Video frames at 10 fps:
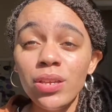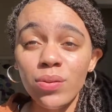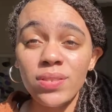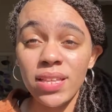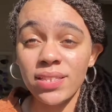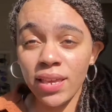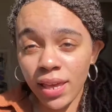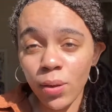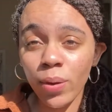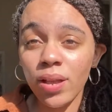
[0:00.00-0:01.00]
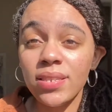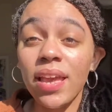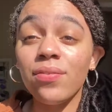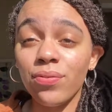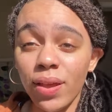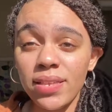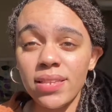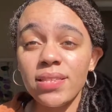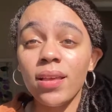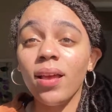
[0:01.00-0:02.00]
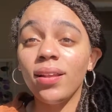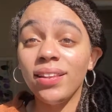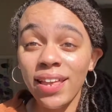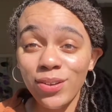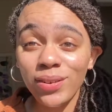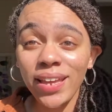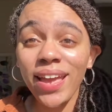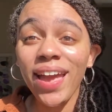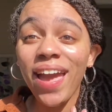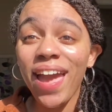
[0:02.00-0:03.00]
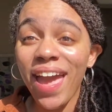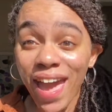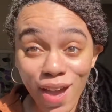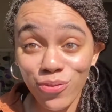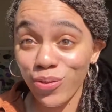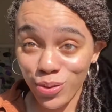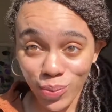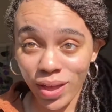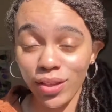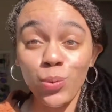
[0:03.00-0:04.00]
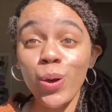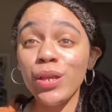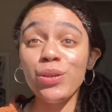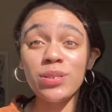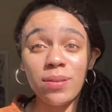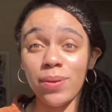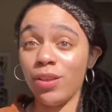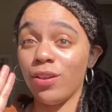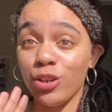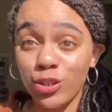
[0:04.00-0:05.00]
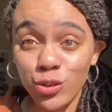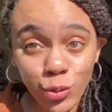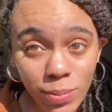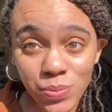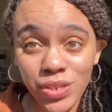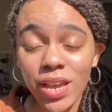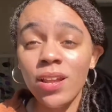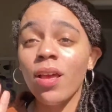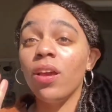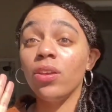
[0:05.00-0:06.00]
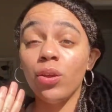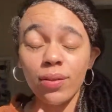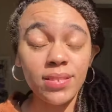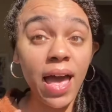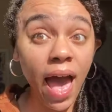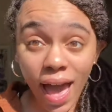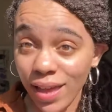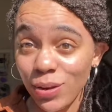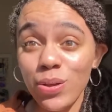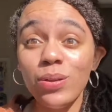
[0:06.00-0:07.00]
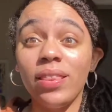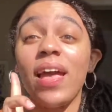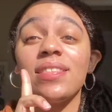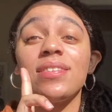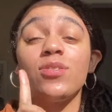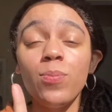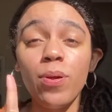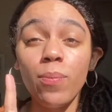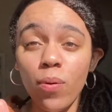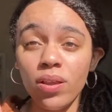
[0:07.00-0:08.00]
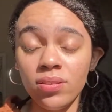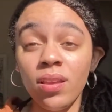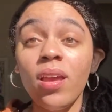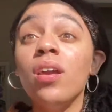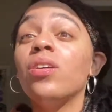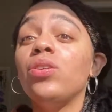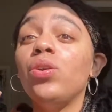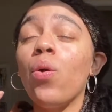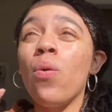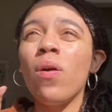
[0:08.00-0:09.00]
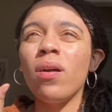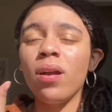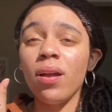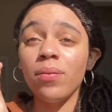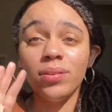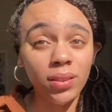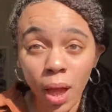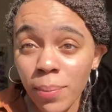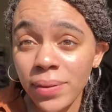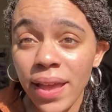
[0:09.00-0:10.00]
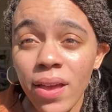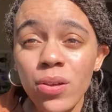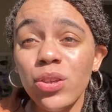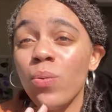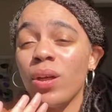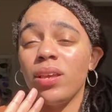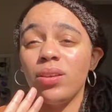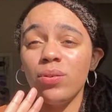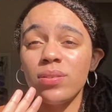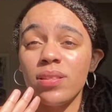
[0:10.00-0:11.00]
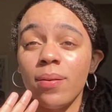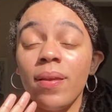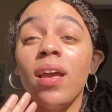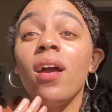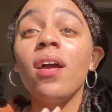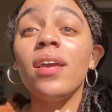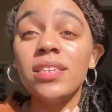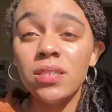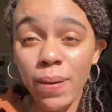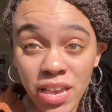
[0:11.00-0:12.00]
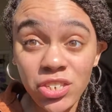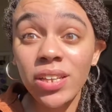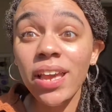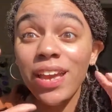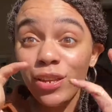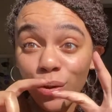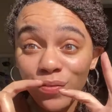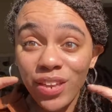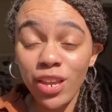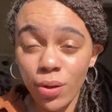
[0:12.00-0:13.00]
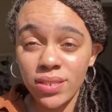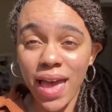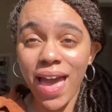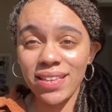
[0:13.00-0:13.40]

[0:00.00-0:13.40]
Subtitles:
to use these keywords and phrases literally everywhere. You want to use them in your description, your title, that's super important, your thumbnail. You want to use them especially in your video tag